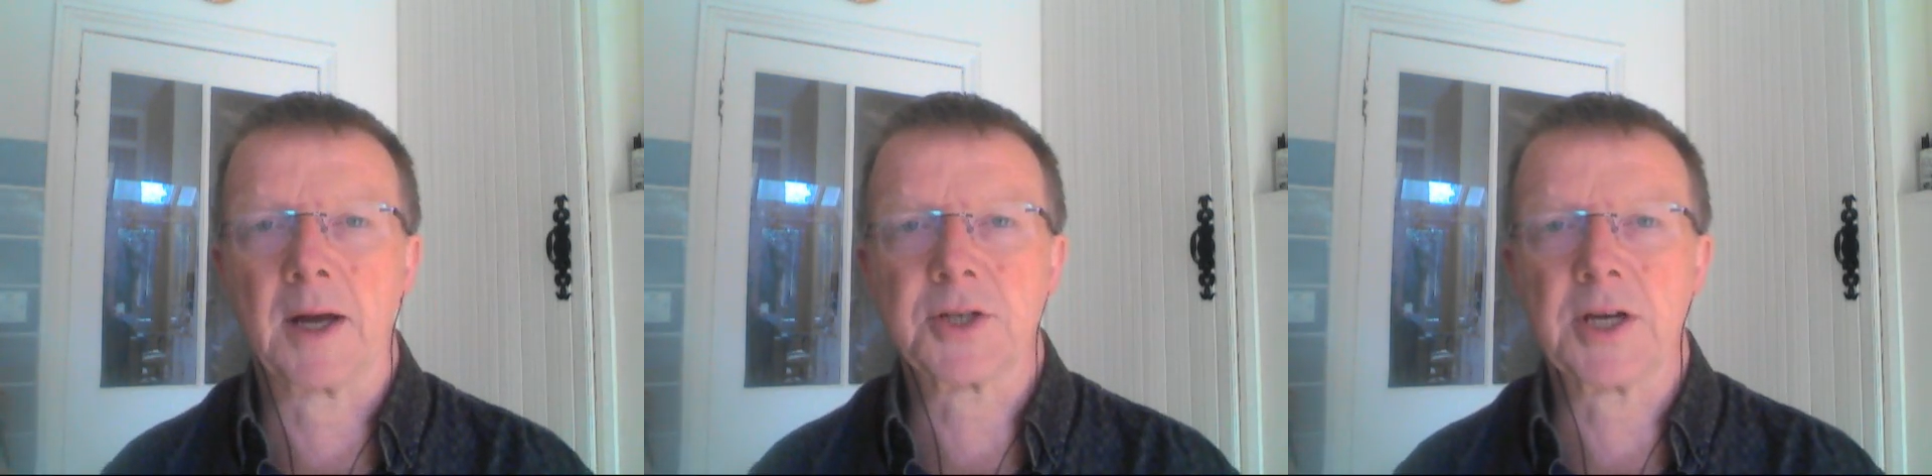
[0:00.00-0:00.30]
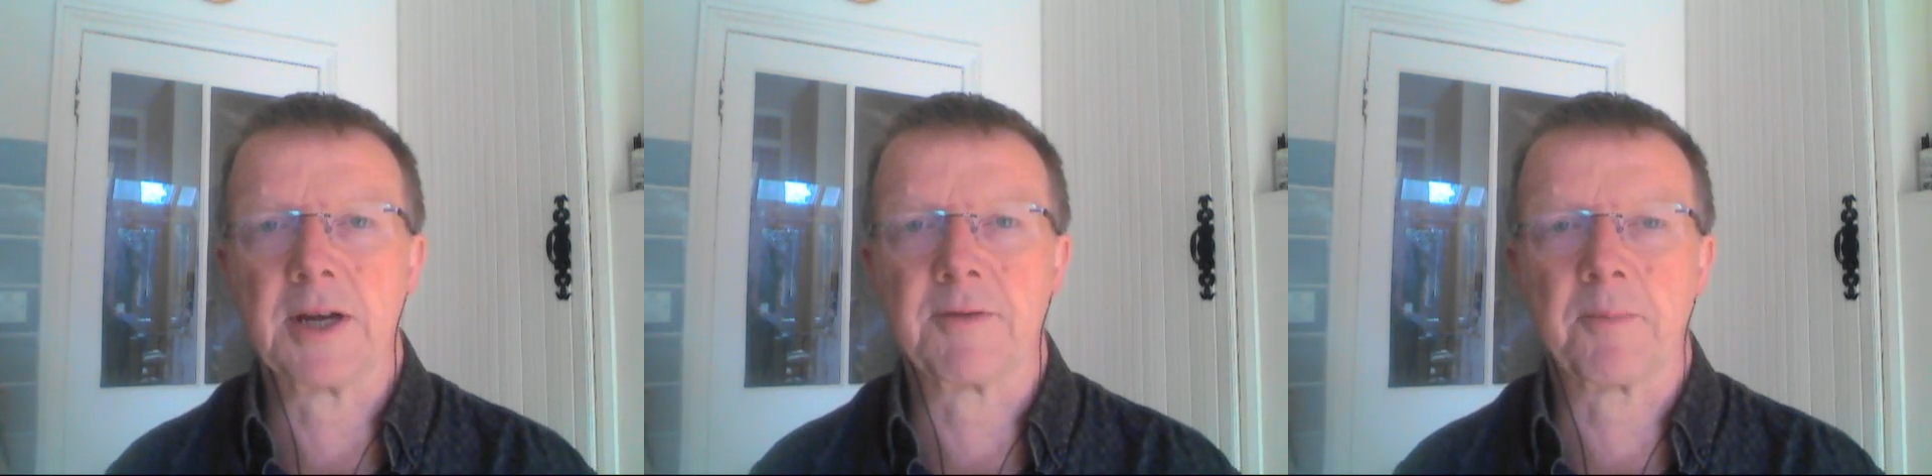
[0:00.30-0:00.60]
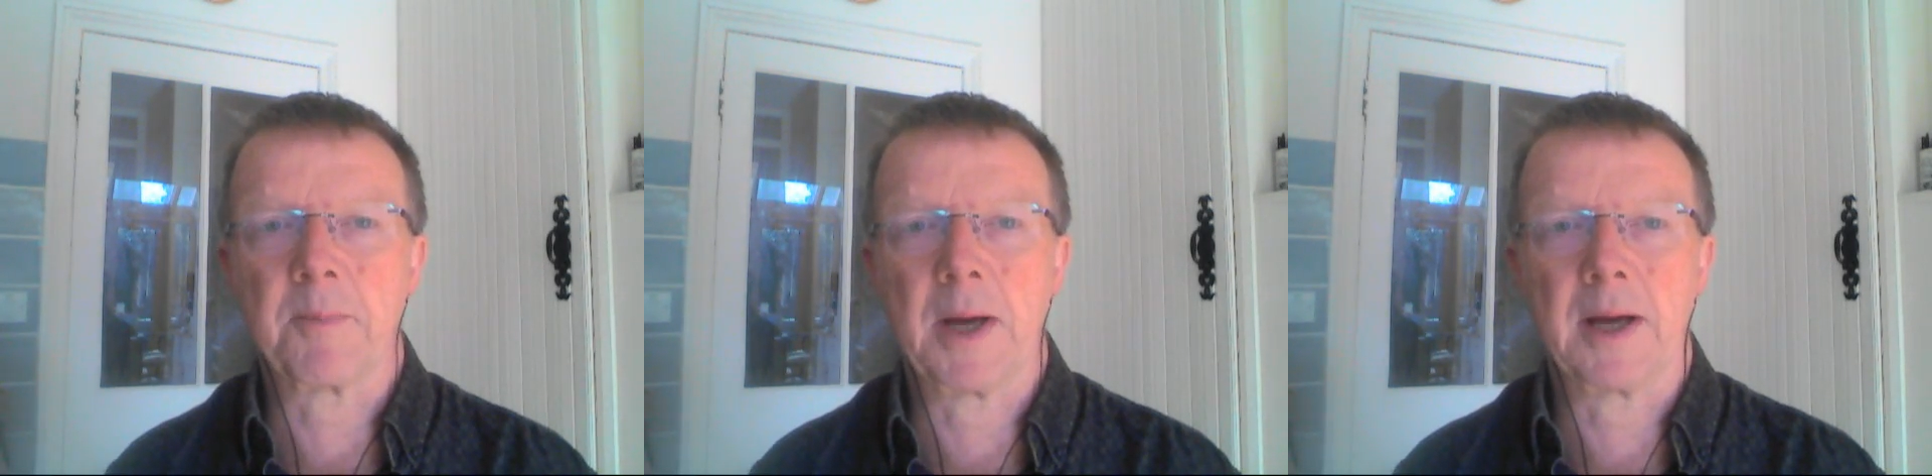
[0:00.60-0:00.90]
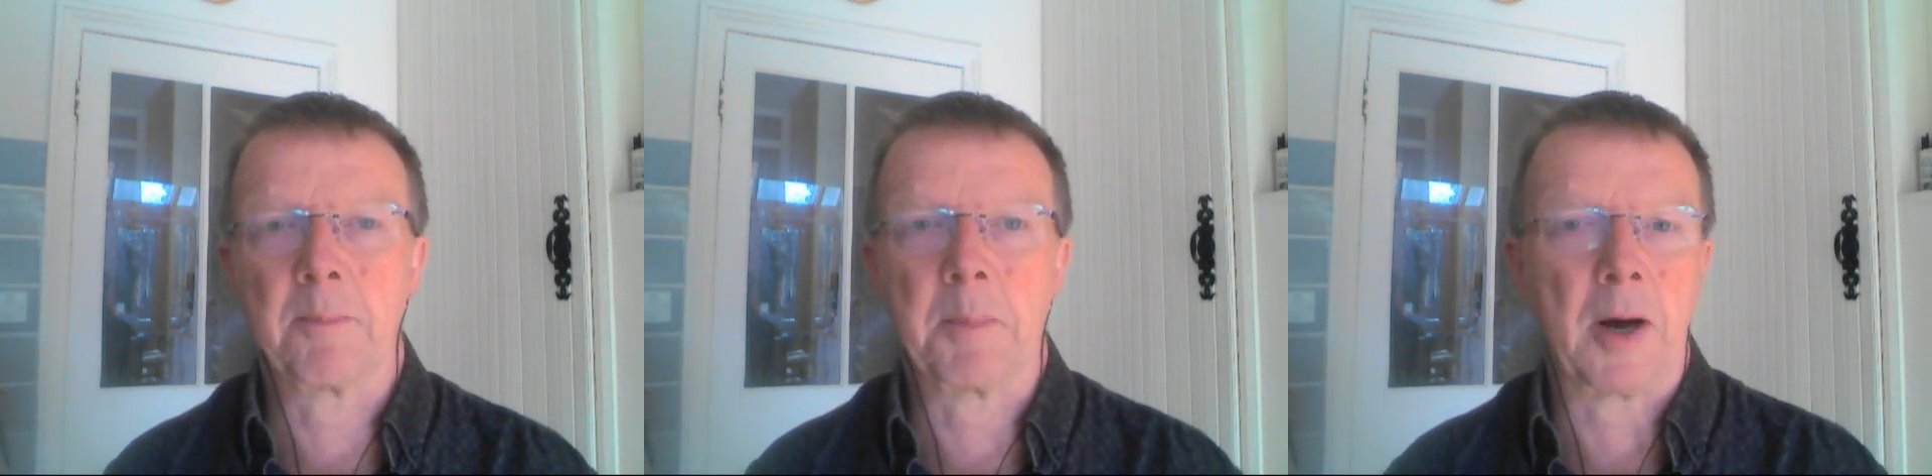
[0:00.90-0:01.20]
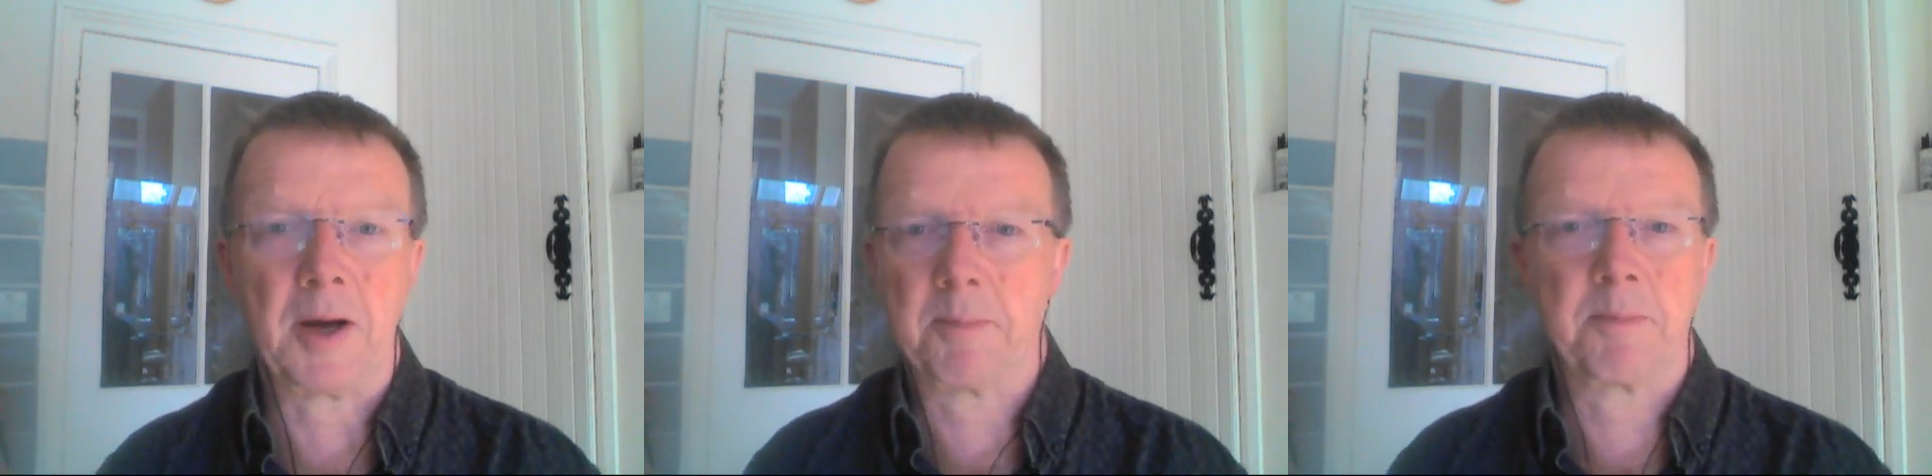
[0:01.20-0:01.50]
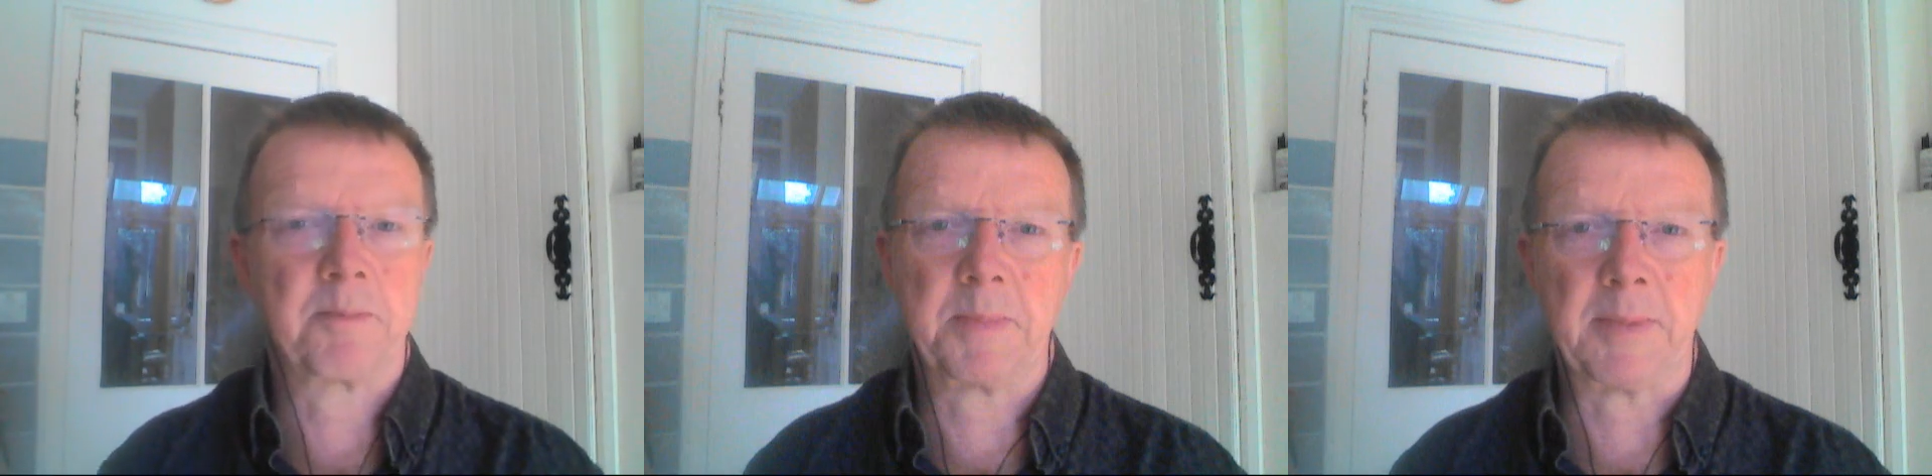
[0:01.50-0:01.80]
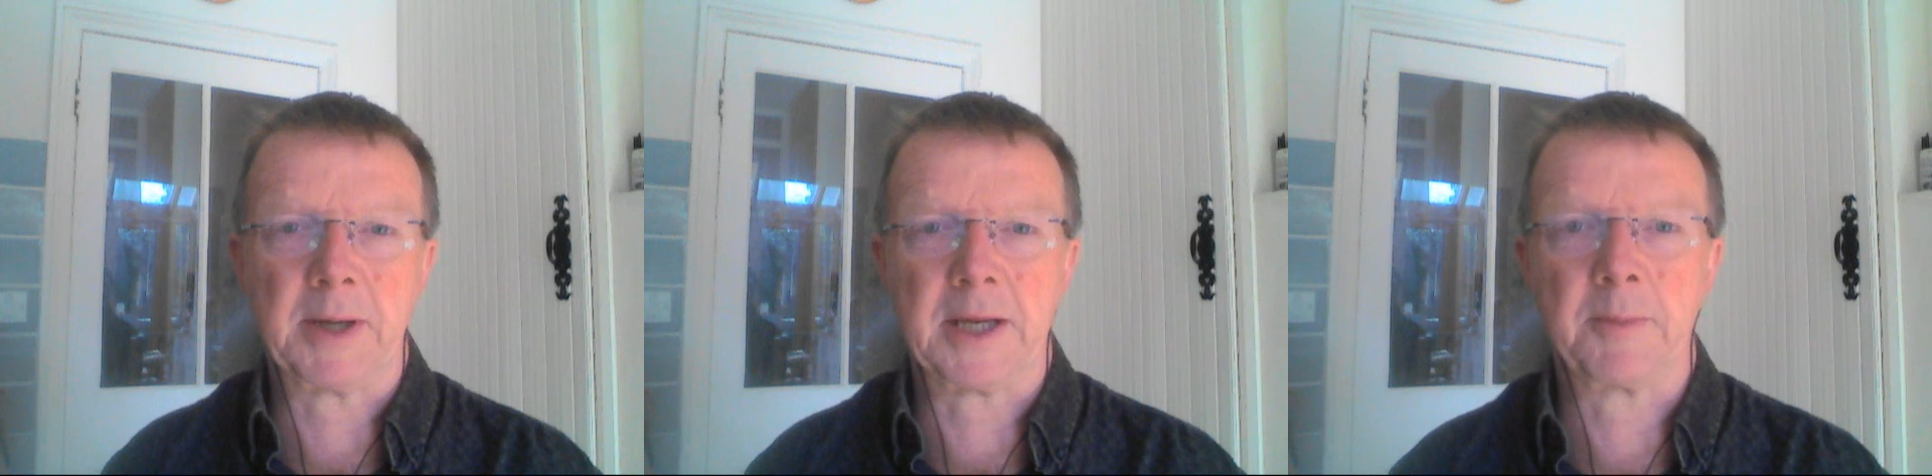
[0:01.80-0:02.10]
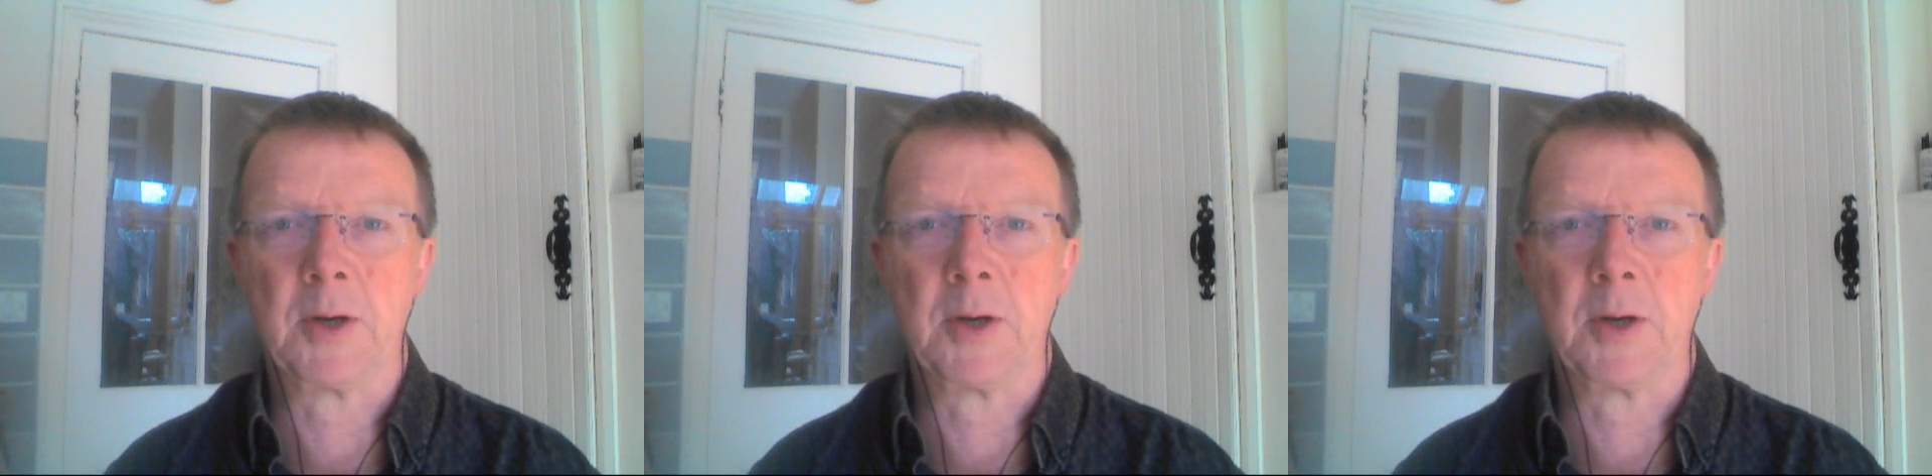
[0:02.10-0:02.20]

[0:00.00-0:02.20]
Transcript: achieved by people in